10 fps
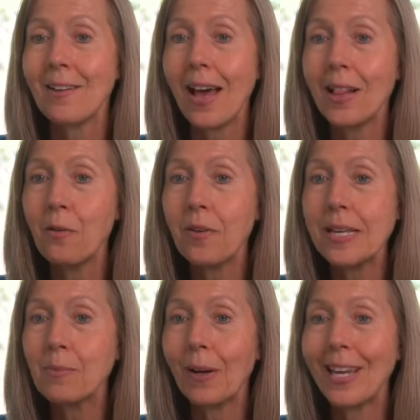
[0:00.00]
Hello,
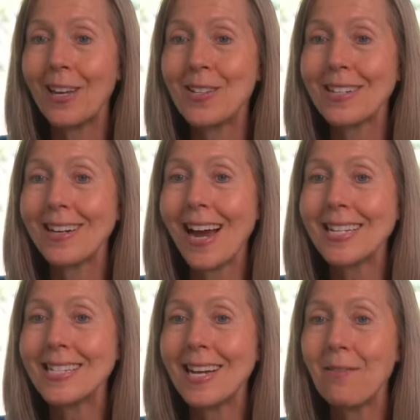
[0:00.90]
Facebook user. Hi,
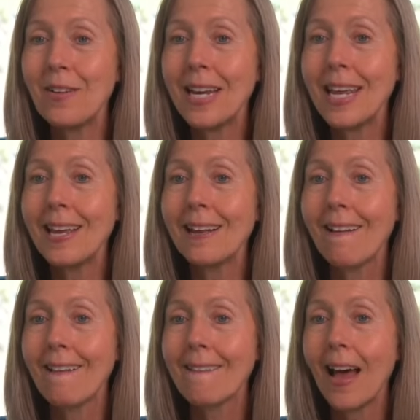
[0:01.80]
Stephanie.
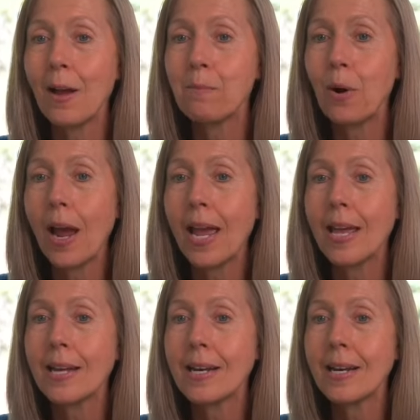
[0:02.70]
Hi,
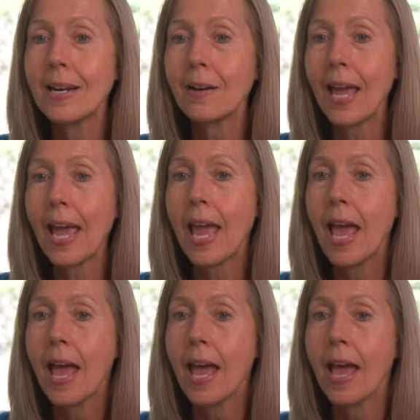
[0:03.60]
Brian. Okay.
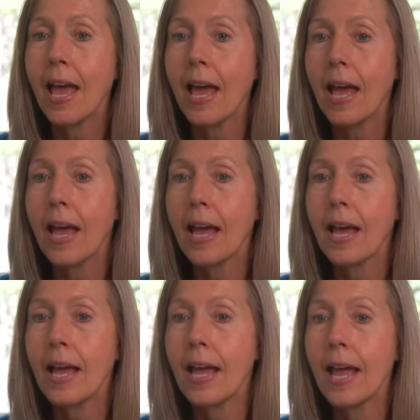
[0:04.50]

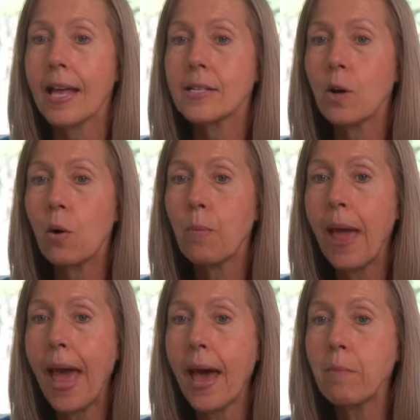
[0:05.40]
So,
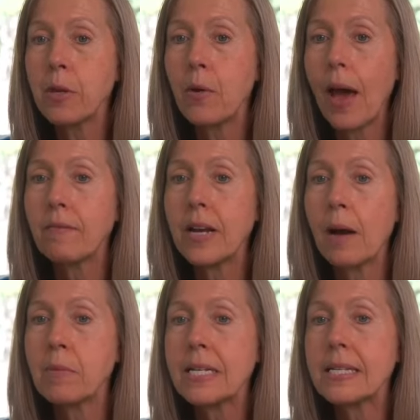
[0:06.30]
Pam, you have
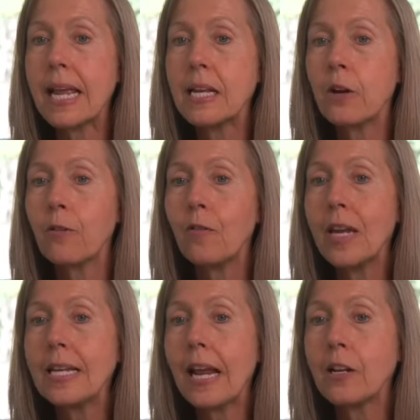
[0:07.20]
numbness in your
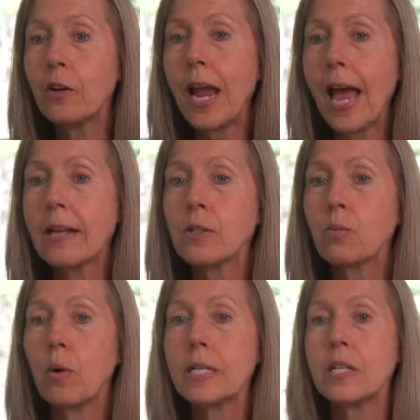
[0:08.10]
feet and your hands.
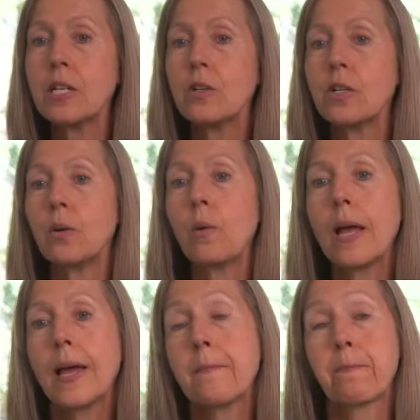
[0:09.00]
What do you do?
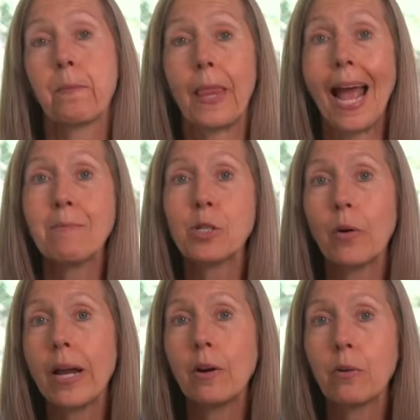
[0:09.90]
I'm
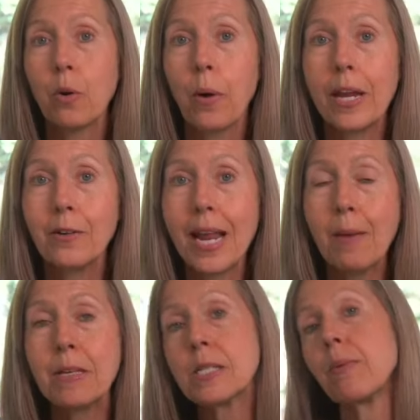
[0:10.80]
sorry, I don't know what your
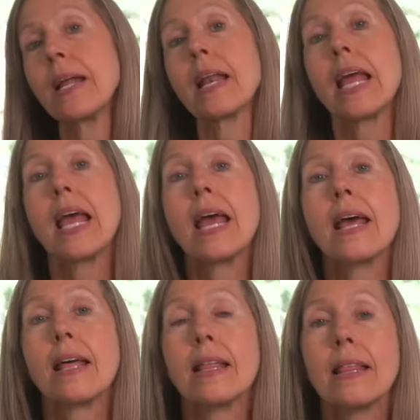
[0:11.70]
name is, but
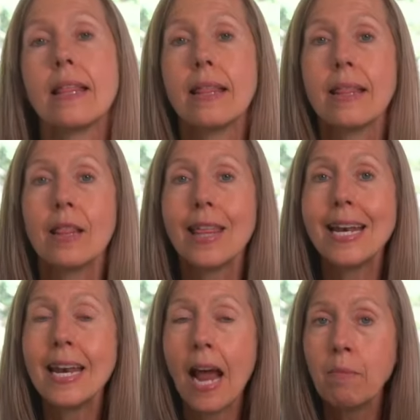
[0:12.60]
the
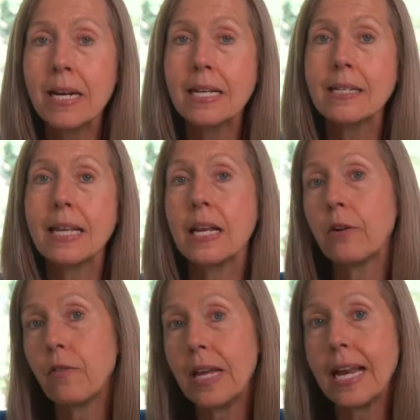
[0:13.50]
numbness in
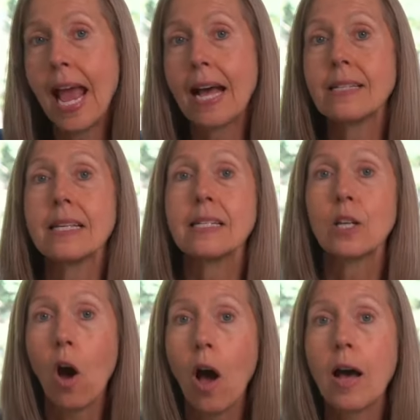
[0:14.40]
your feet and hands is
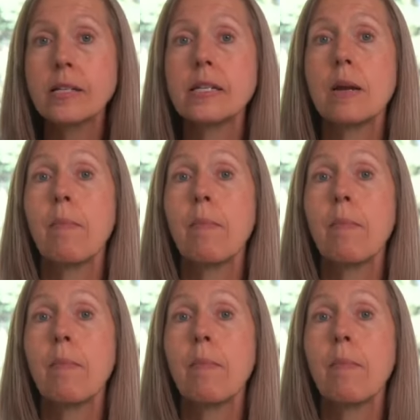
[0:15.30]
caused